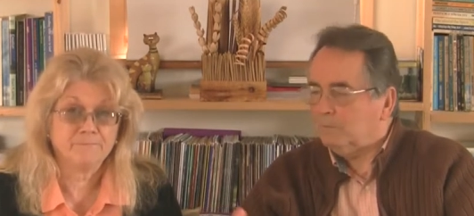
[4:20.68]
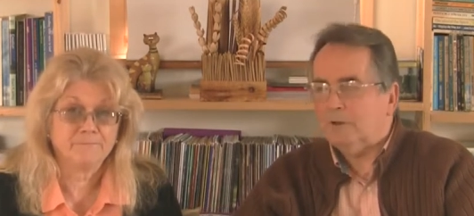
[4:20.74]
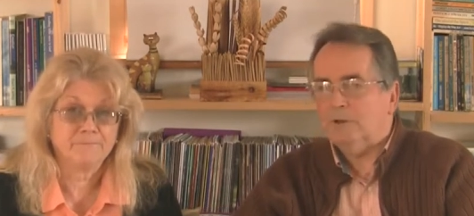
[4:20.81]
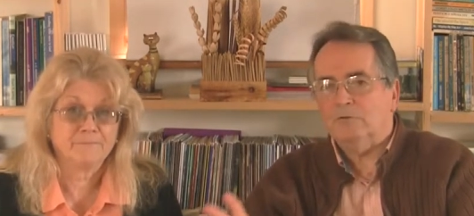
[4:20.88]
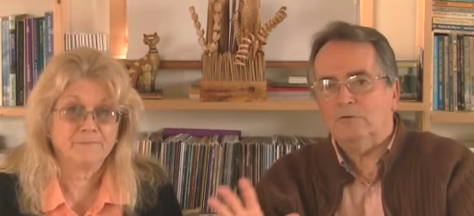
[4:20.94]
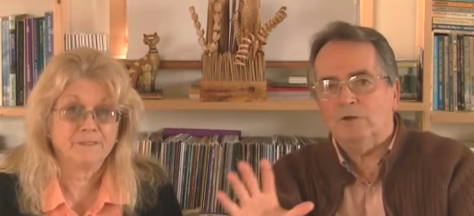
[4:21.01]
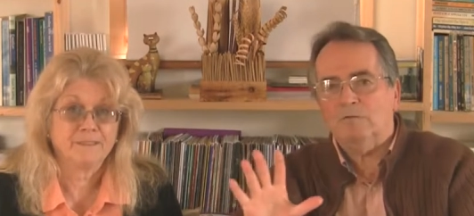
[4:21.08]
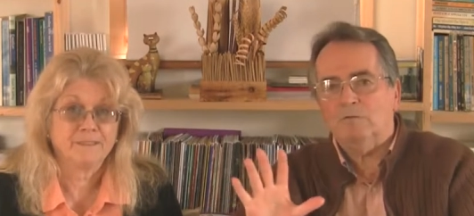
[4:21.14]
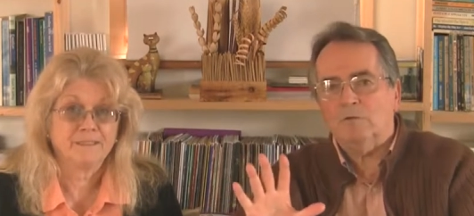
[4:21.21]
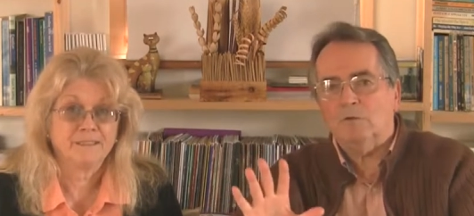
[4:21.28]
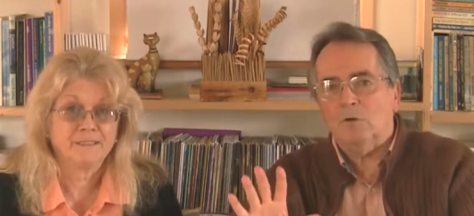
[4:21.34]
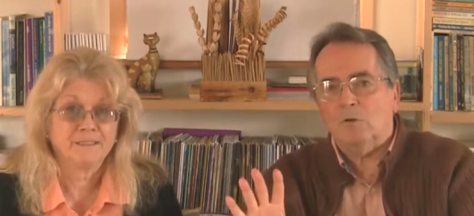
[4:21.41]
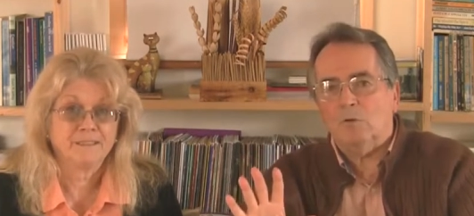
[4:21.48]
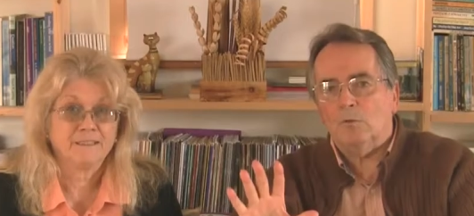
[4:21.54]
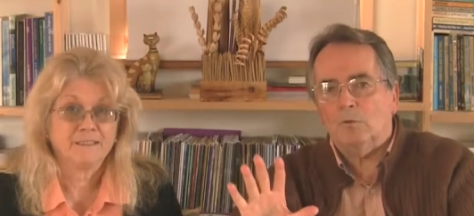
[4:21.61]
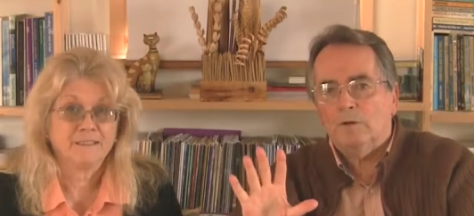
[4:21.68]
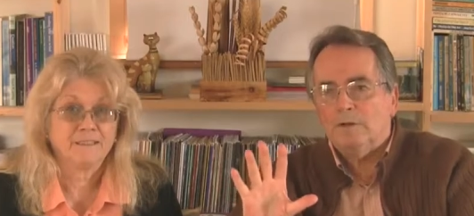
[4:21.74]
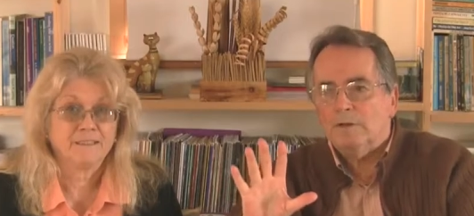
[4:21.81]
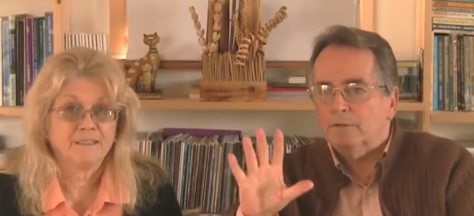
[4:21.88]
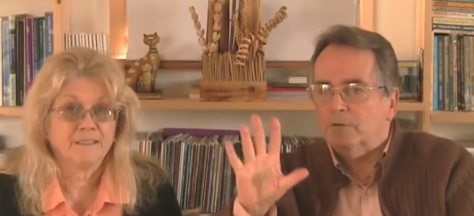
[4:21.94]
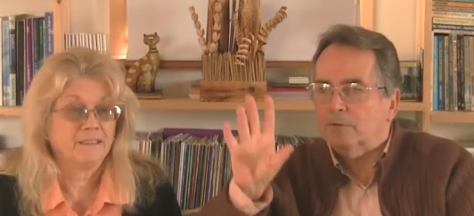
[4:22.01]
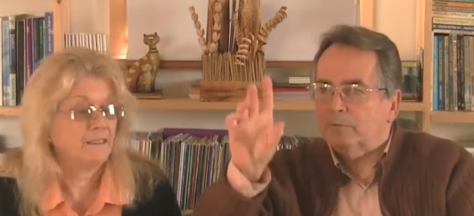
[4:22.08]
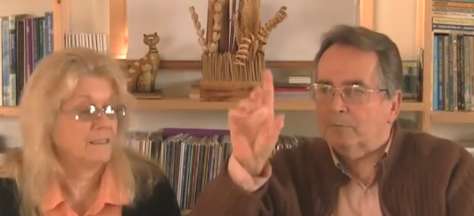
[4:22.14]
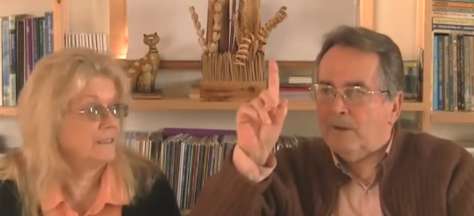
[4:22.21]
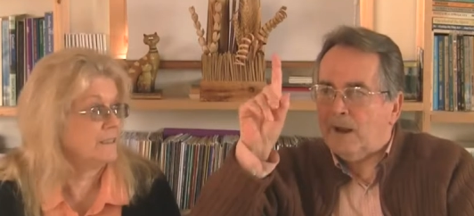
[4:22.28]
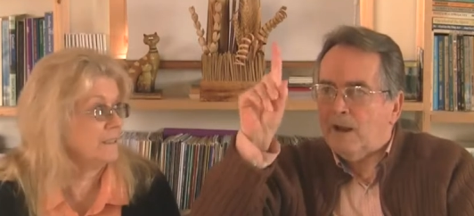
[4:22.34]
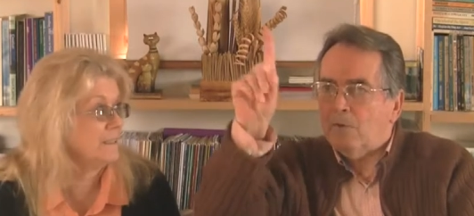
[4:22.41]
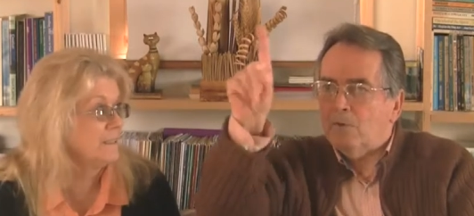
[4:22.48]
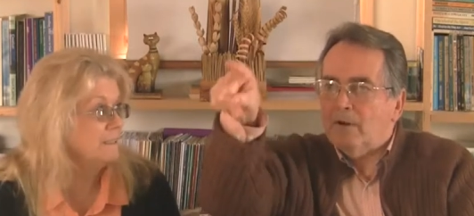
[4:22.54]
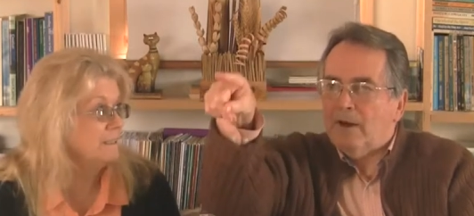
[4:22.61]
Speaker 1: Because even though there's
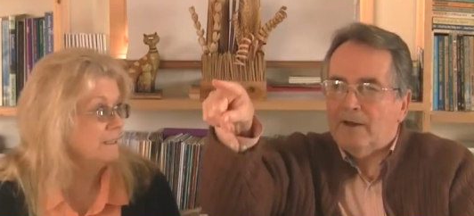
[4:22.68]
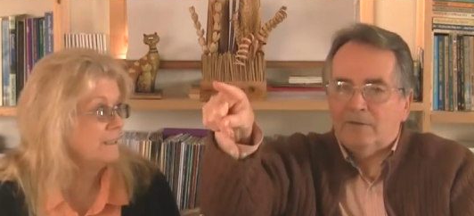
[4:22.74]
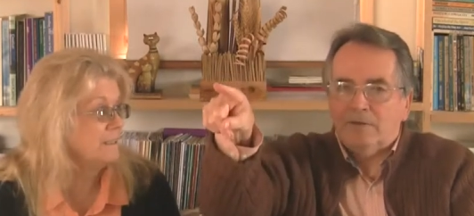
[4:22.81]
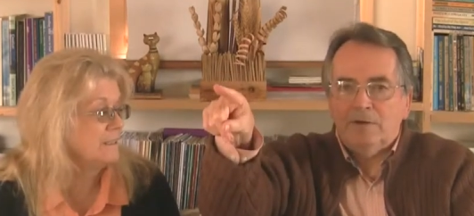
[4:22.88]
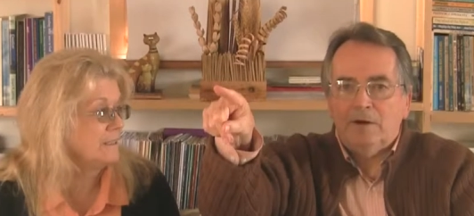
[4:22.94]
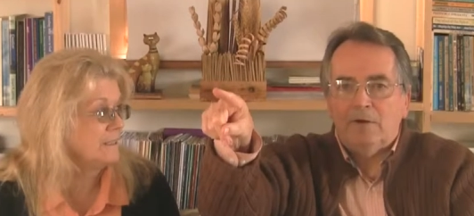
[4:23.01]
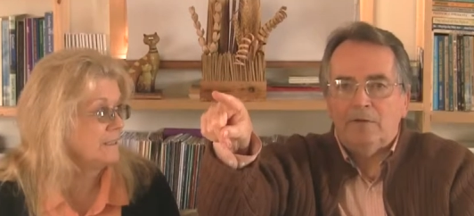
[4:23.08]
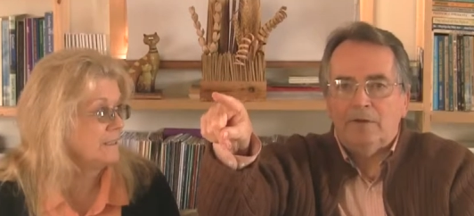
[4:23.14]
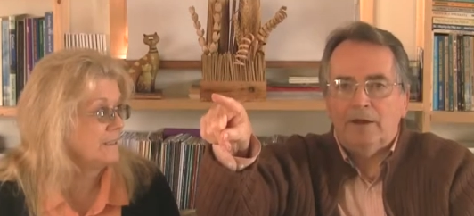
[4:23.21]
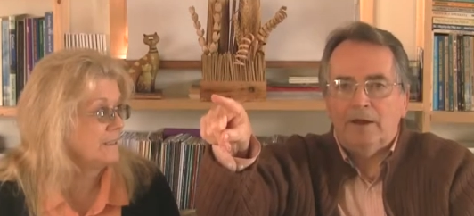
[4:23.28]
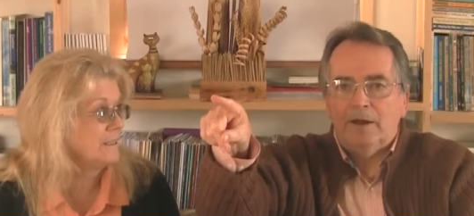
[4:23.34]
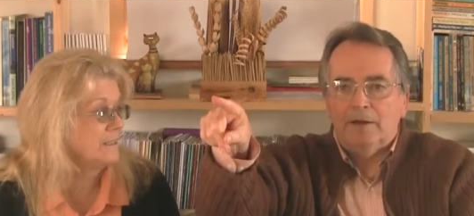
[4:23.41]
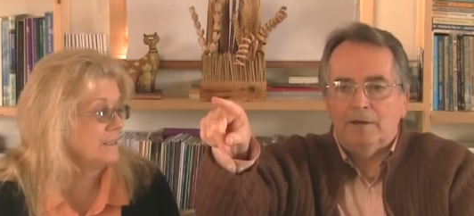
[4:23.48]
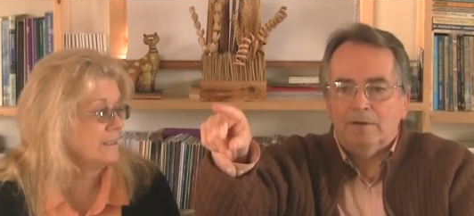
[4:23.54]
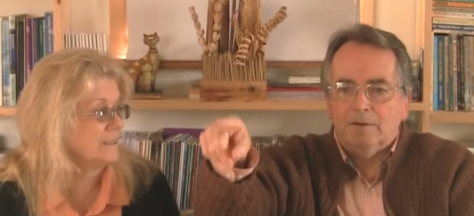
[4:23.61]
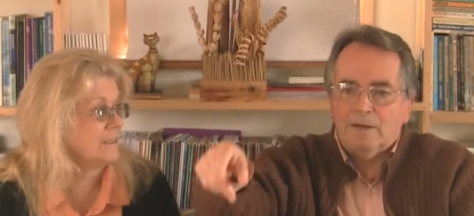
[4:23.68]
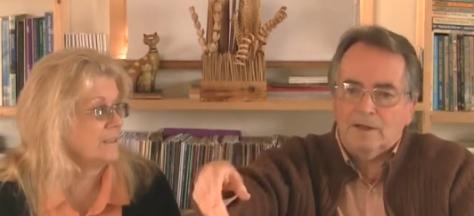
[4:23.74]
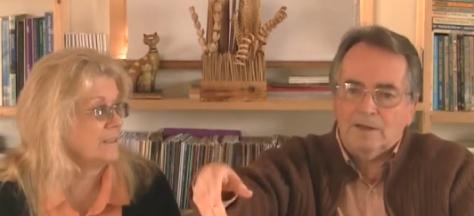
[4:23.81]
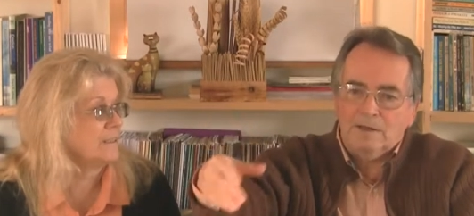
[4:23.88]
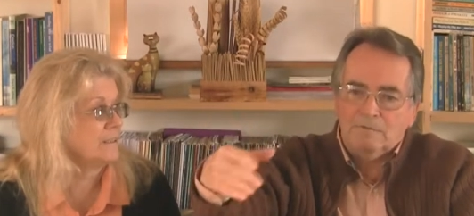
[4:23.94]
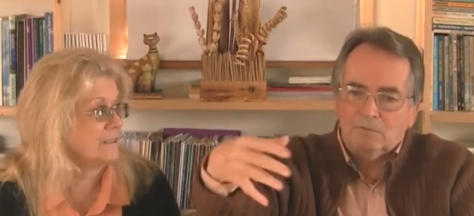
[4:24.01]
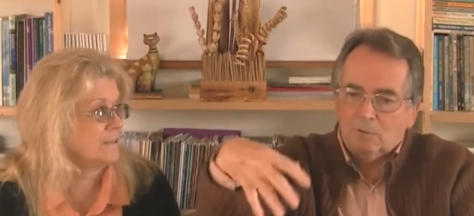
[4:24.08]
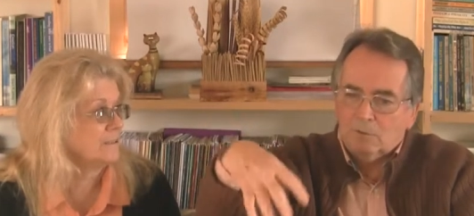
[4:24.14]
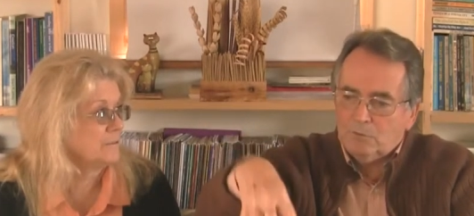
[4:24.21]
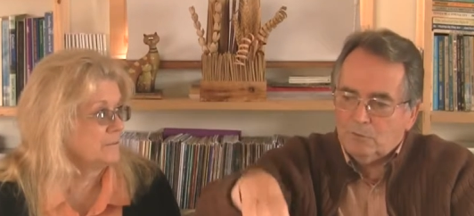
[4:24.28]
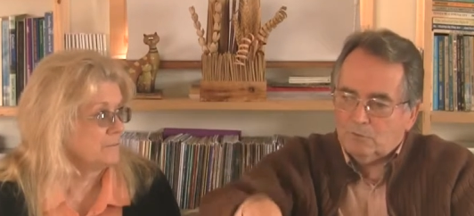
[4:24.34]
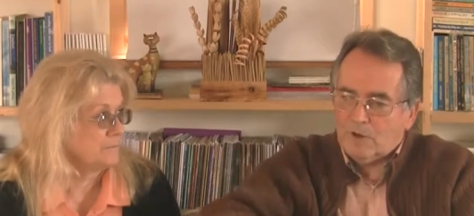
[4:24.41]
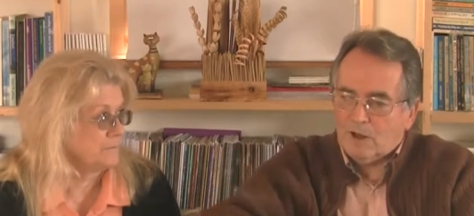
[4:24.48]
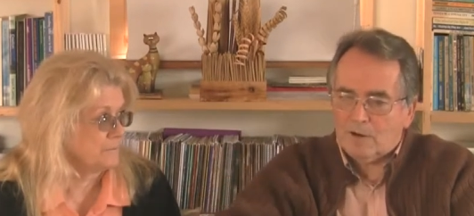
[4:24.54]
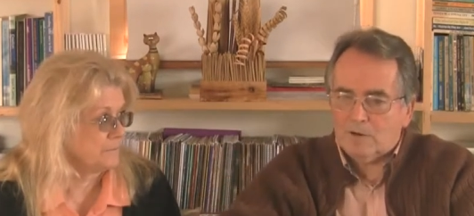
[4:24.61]
power at the other end, and even though
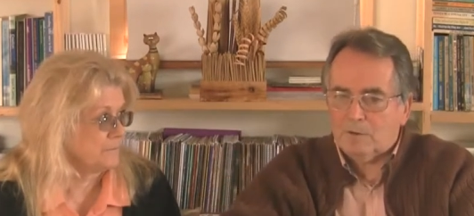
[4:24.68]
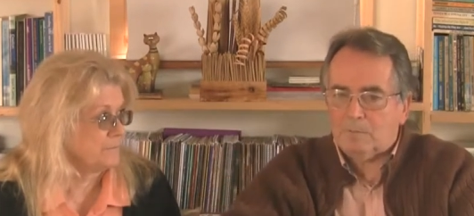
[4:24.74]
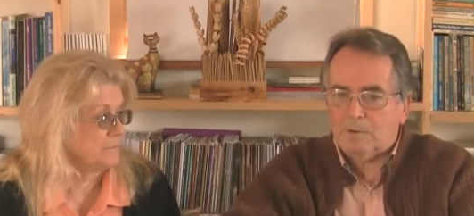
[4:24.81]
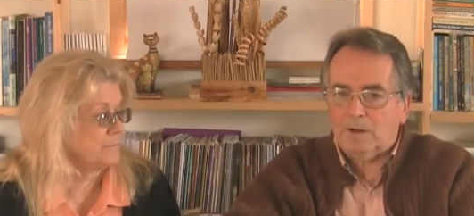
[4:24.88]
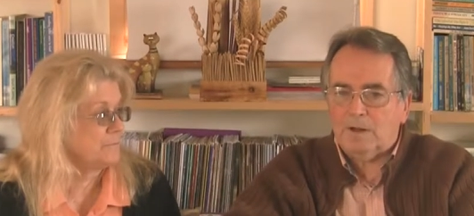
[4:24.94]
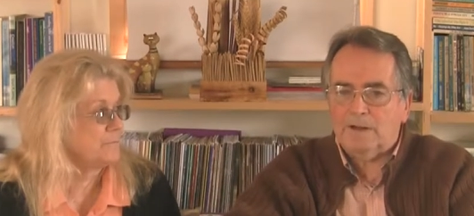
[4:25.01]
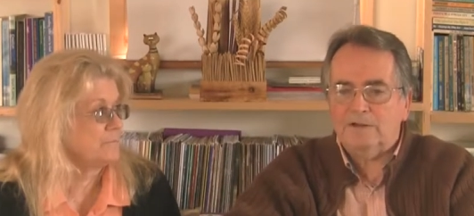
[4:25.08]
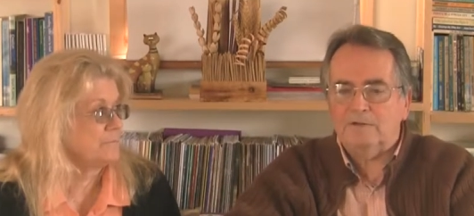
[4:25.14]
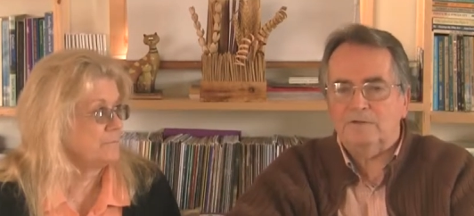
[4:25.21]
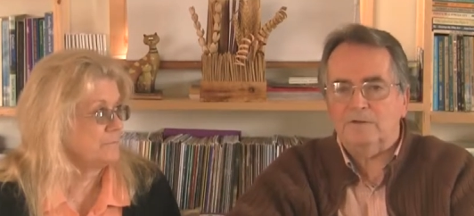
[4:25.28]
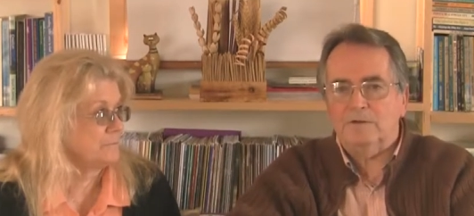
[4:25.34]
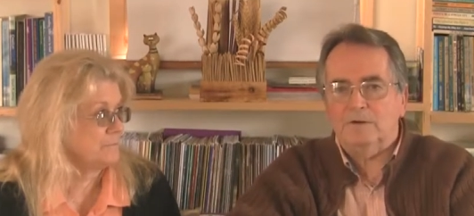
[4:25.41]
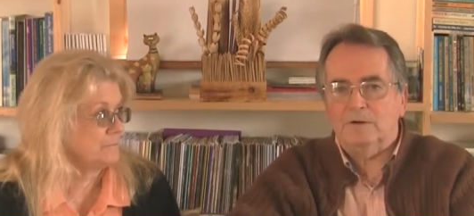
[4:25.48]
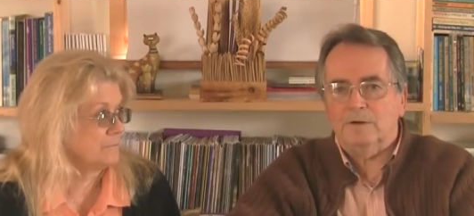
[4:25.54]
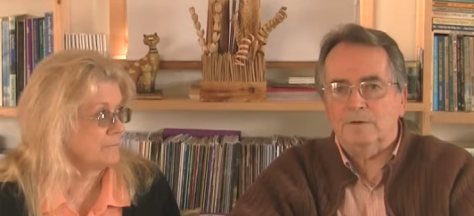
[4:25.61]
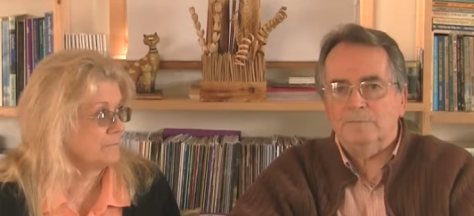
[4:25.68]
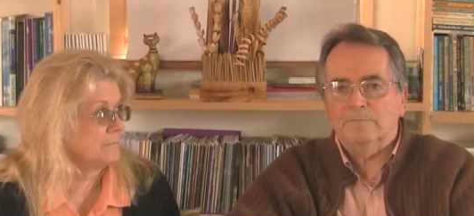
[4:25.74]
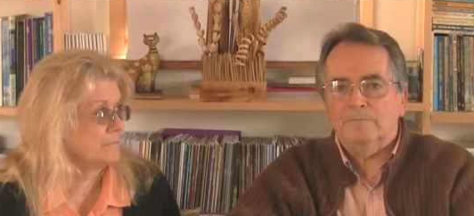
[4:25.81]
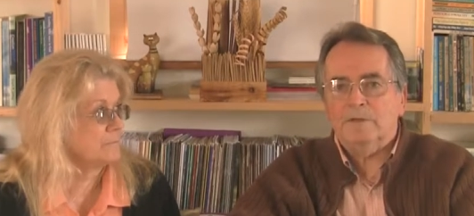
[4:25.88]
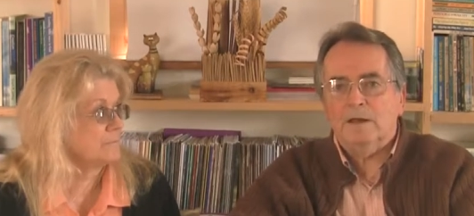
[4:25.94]
you've got an appliance here,